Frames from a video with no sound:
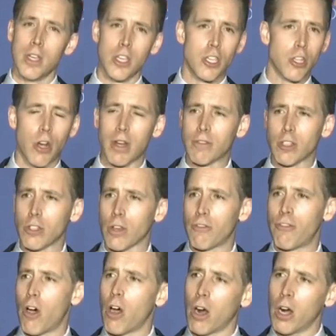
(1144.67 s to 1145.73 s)
you don't have to look
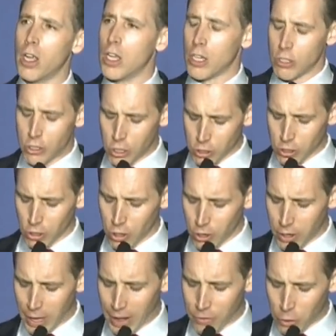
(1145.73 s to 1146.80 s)
far. Just
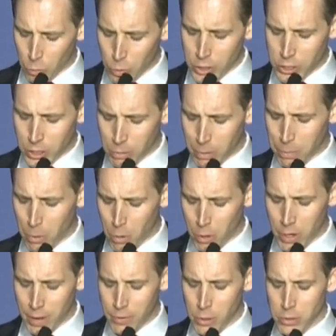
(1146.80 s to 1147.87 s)
look at the recent
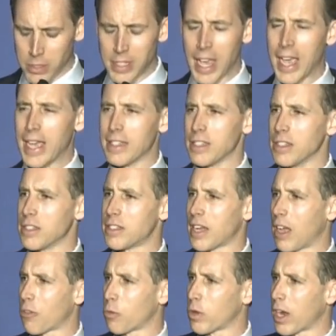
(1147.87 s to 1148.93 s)
report of those dads at
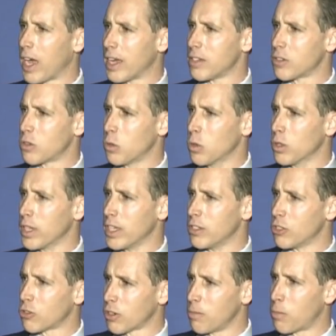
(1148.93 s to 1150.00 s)
Southwood High School in
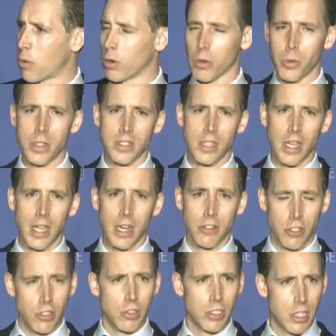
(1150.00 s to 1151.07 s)
Shreveport, Louisiana.
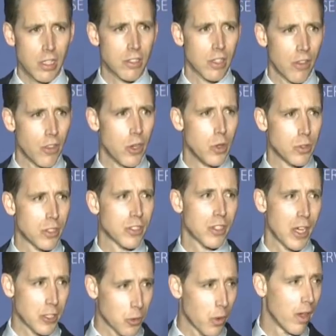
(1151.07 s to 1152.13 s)
Did you see this on the news this
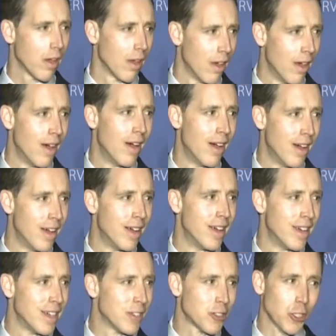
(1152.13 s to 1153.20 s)
last week?
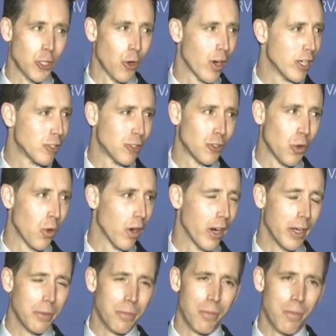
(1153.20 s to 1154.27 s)
It's a great story.